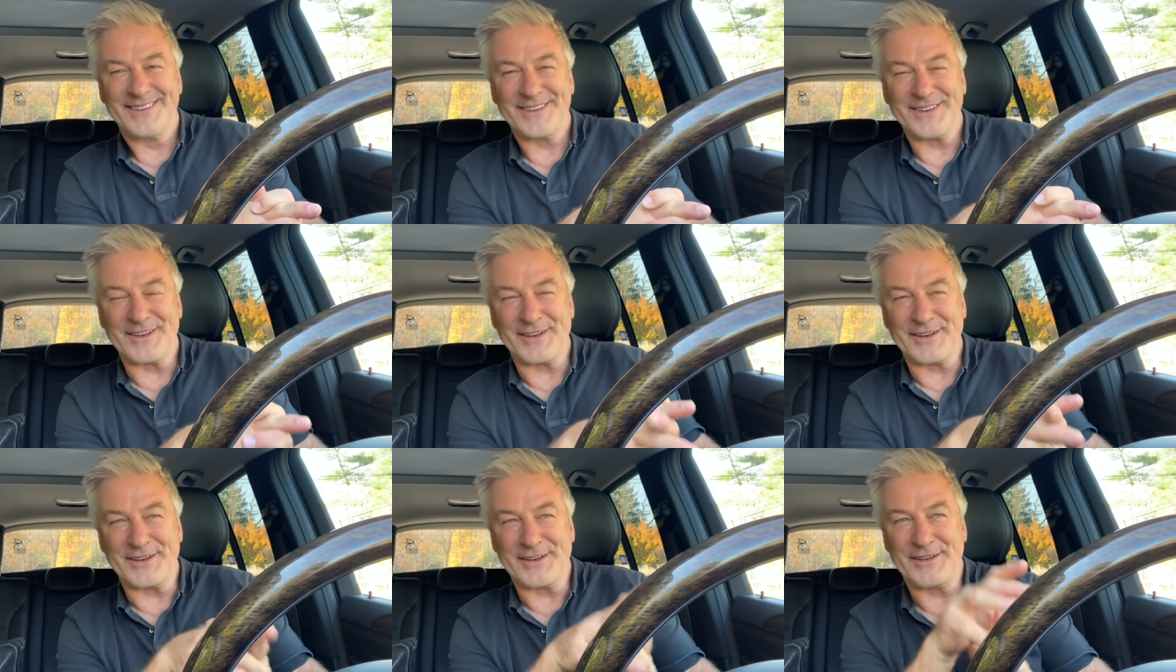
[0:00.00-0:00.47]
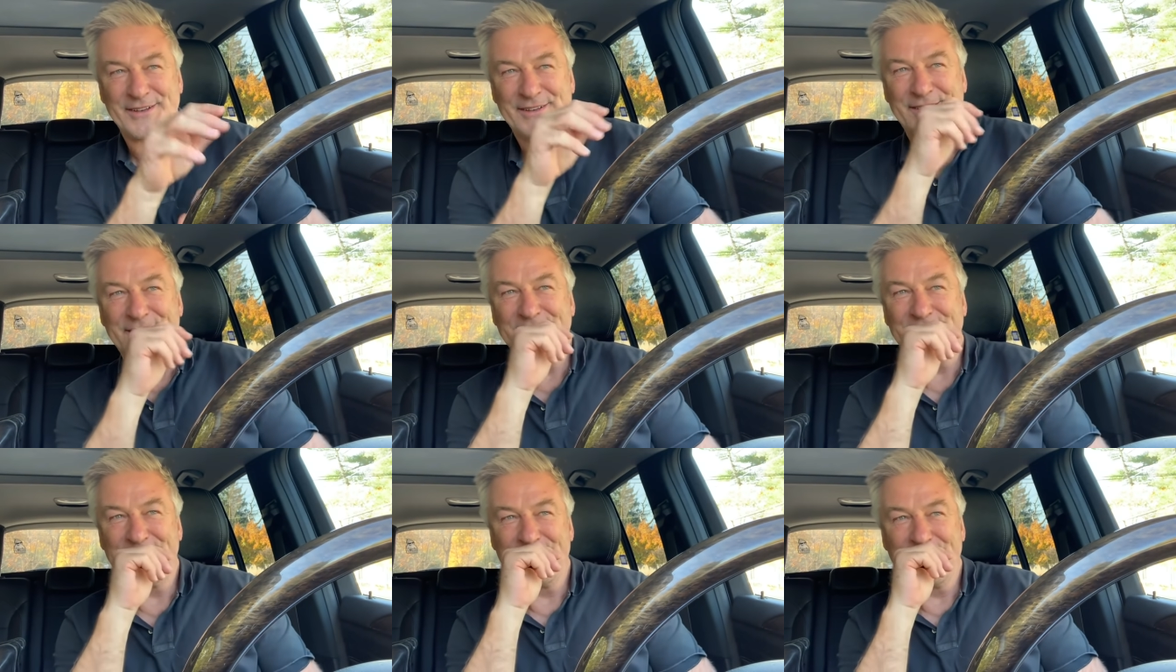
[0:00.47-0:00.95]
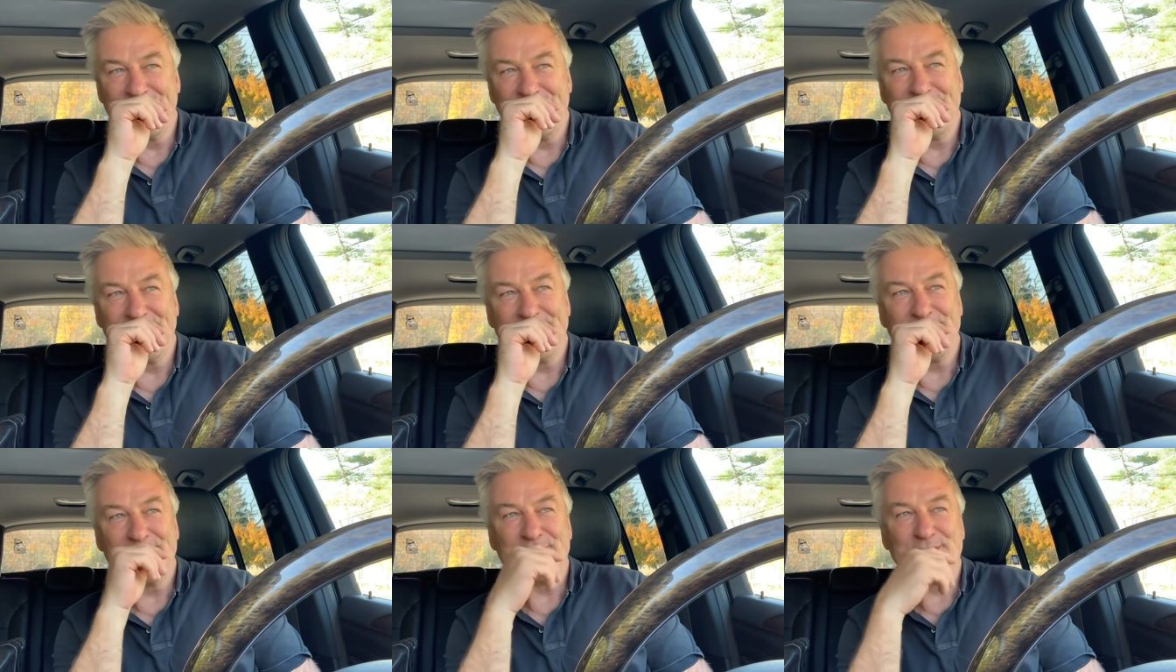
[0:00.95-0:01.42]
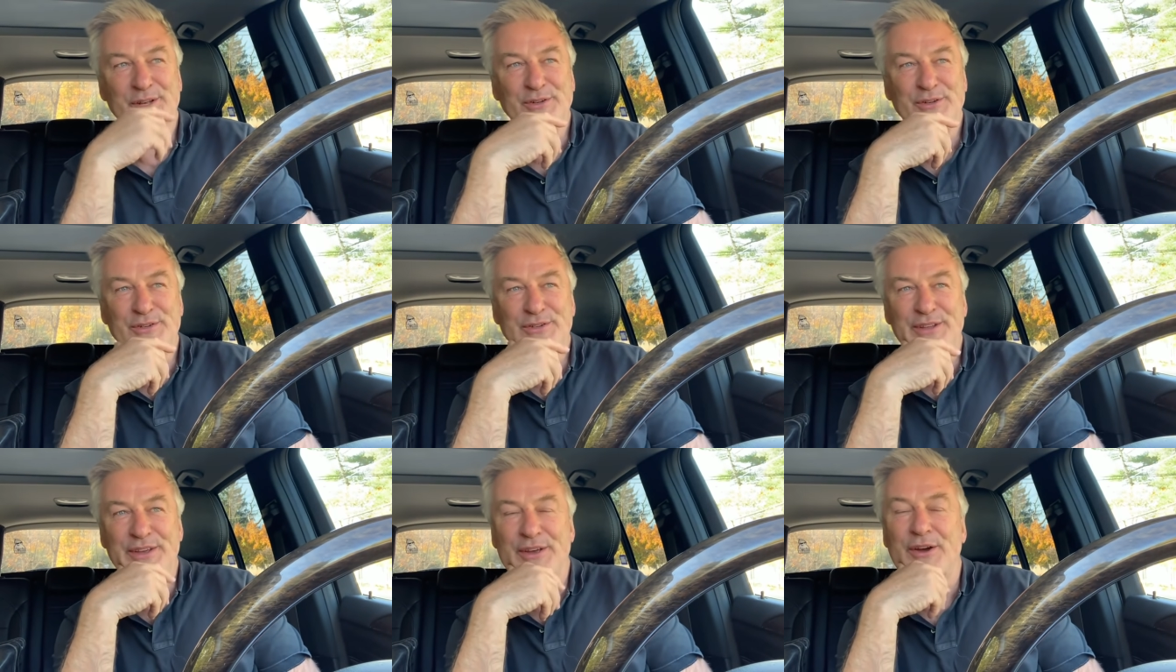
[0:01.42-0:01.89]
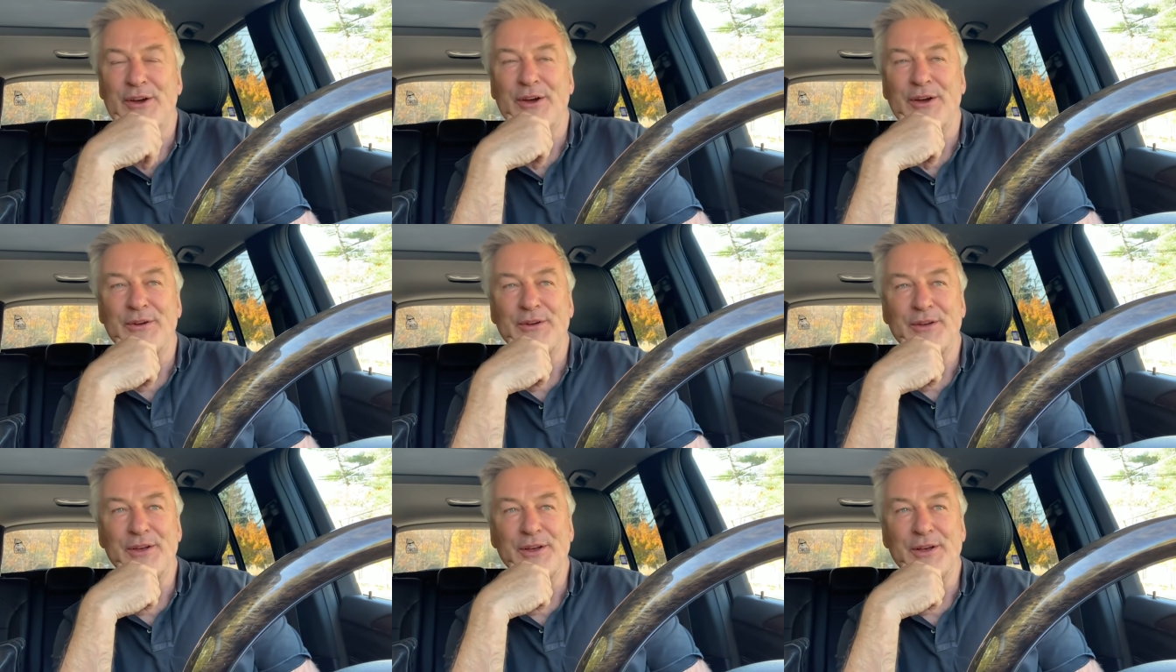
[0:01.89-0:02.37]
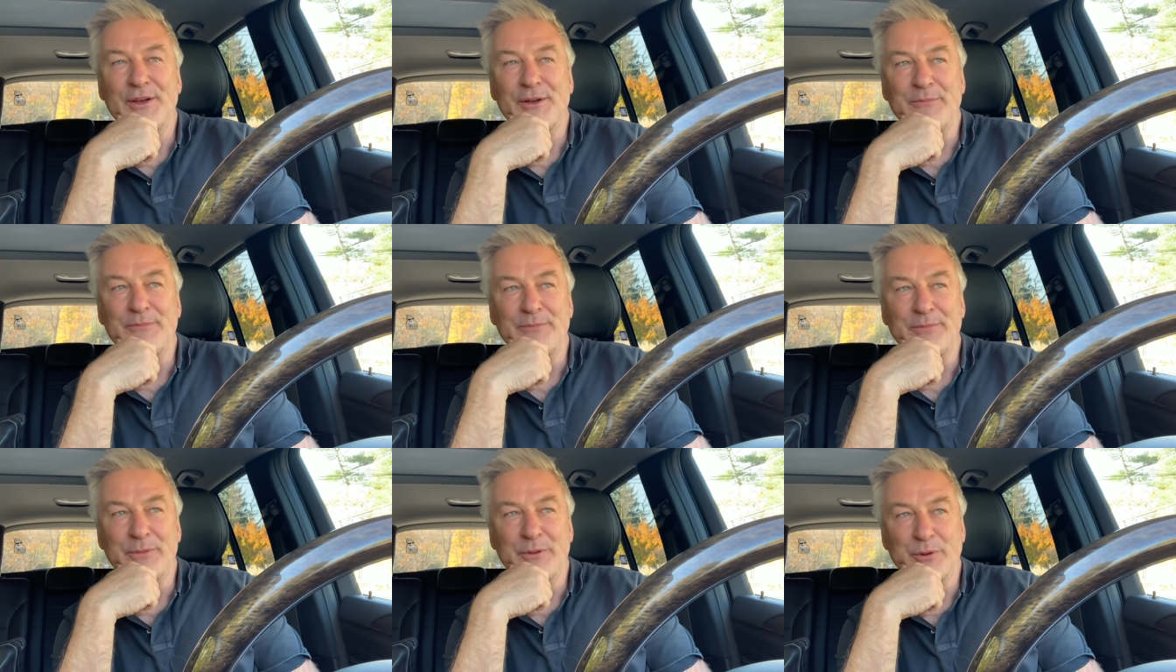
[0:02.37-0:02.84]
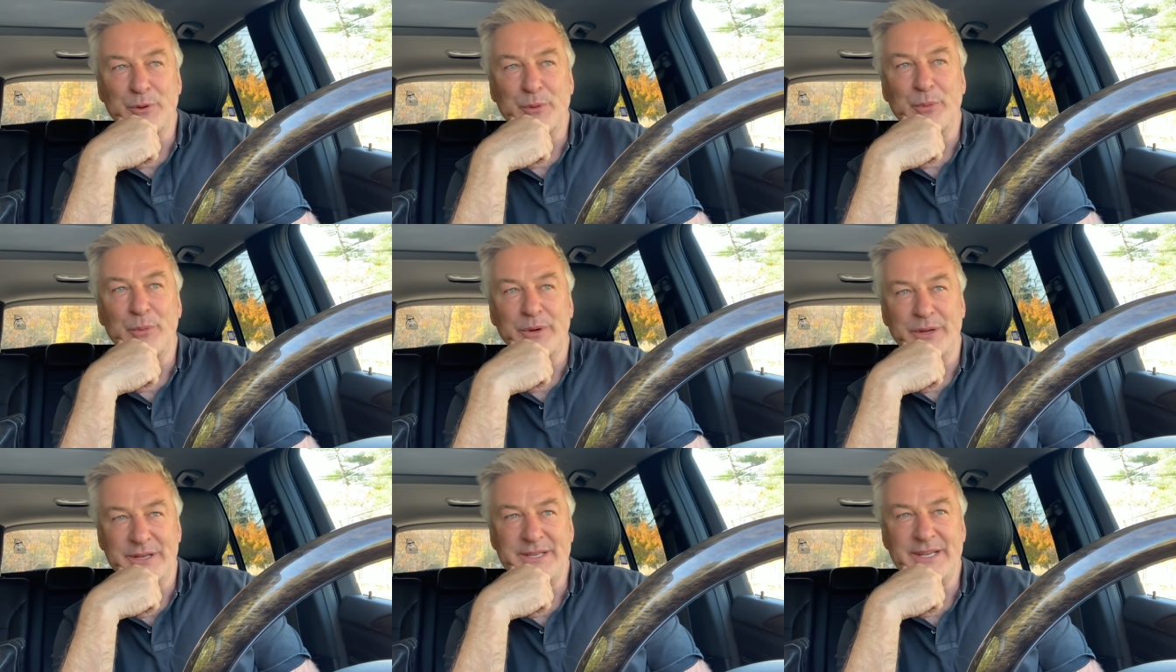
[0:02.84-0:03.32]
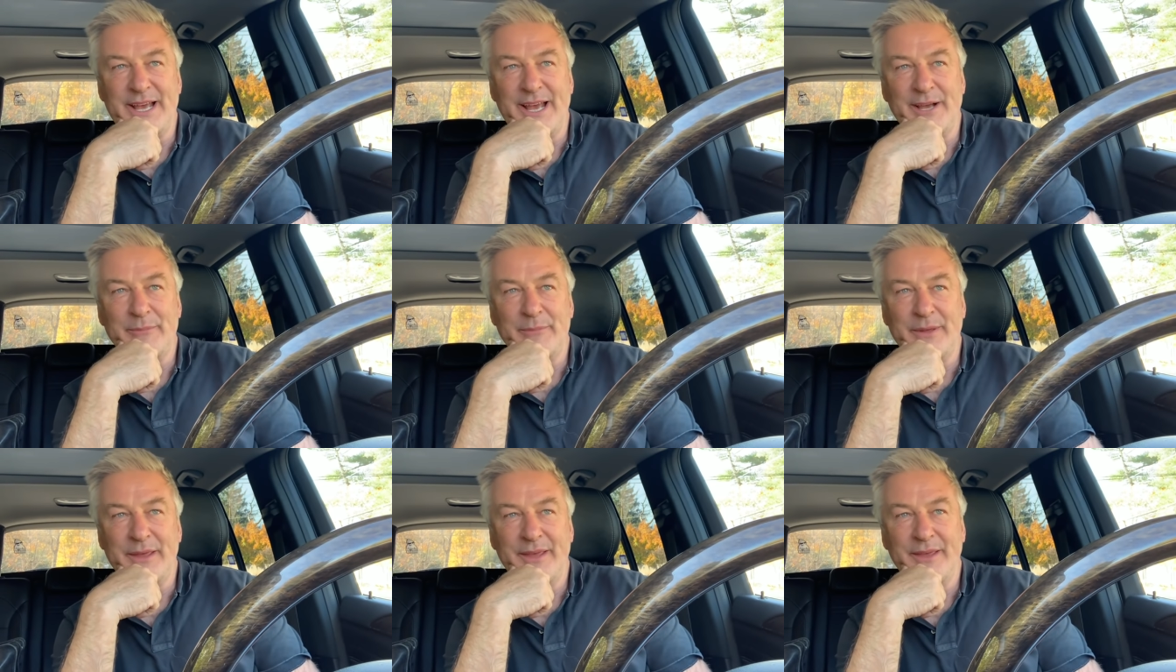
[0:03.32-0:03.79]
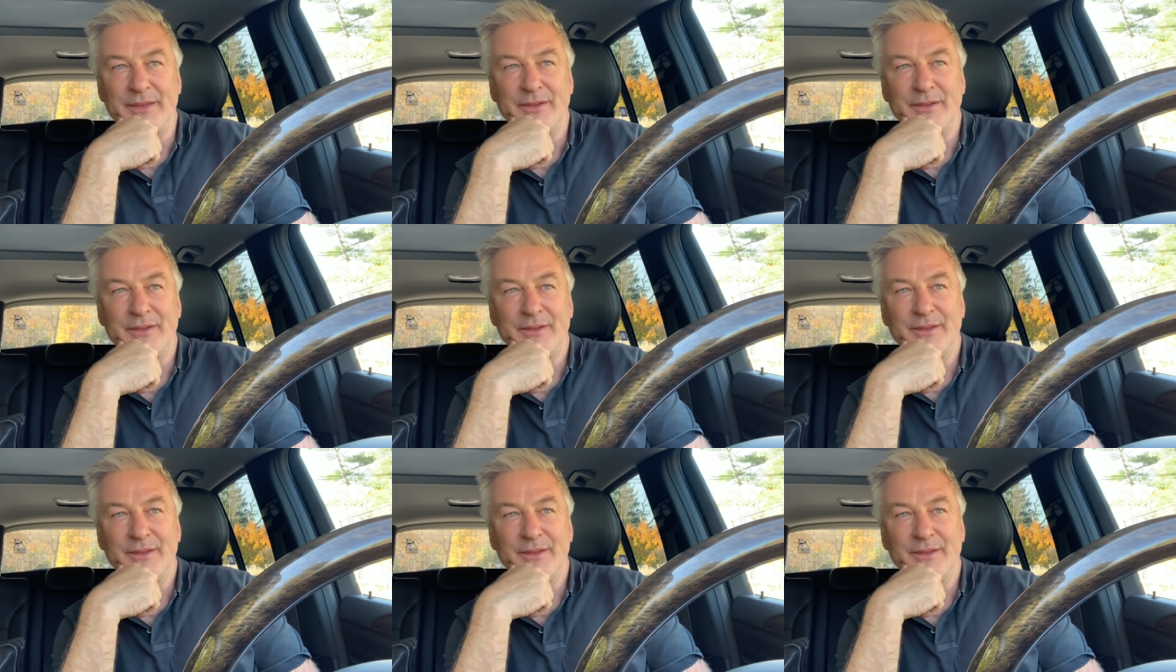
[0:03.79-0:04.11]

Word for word: uh, such as they are, um, who would attack me